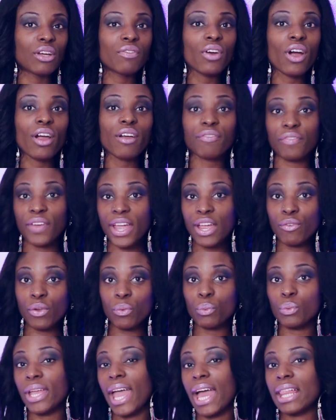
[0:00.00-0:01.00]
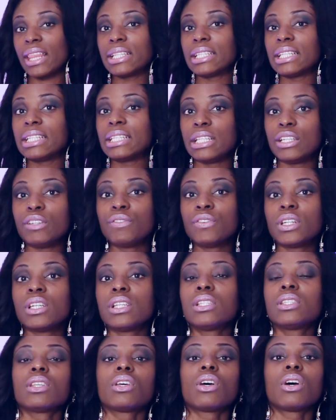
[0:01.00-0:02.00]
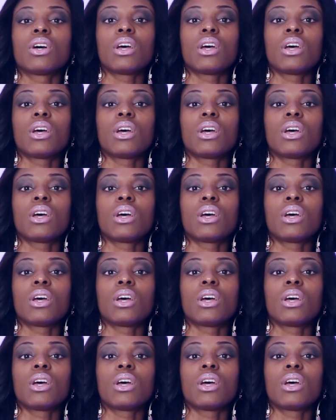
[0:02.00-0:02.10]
of our favorite reality divas